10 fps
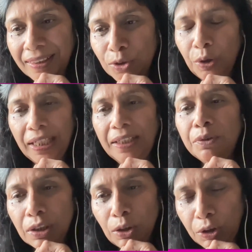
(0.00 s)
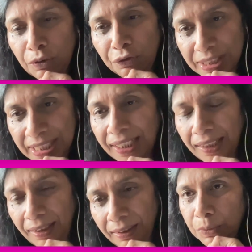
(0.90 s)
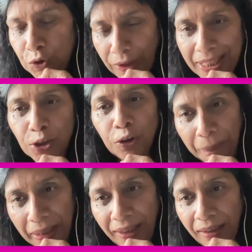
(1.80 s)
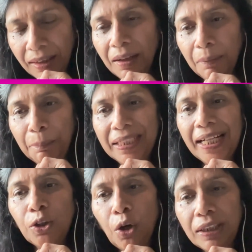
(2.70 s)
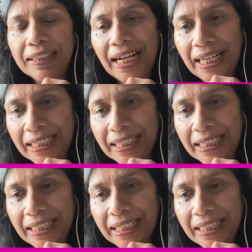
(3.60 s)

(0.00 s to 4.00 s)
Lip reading: So it was a lot of physical stress on me, but I thought that at